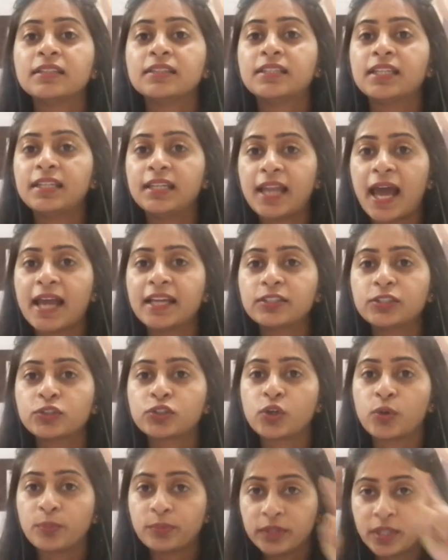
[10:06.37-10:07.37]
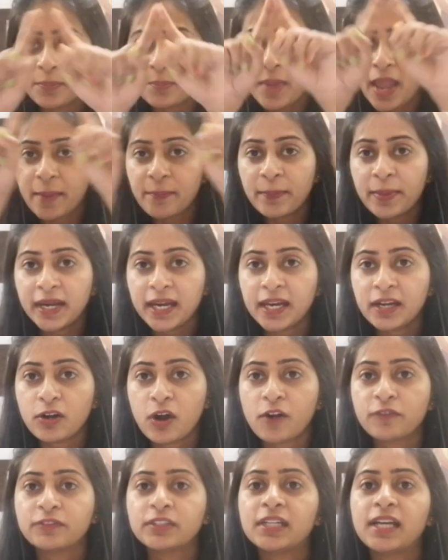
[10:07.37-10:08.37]
the lysosome, the membrane
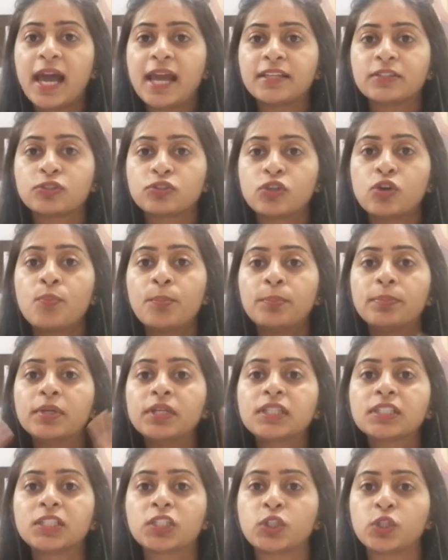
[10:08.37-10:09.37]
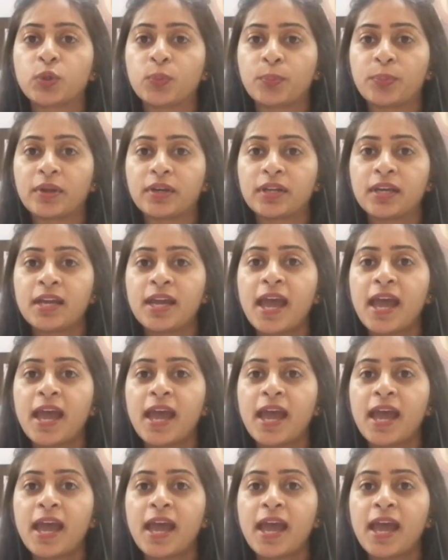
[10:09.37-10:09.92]
of the lysosome bursts open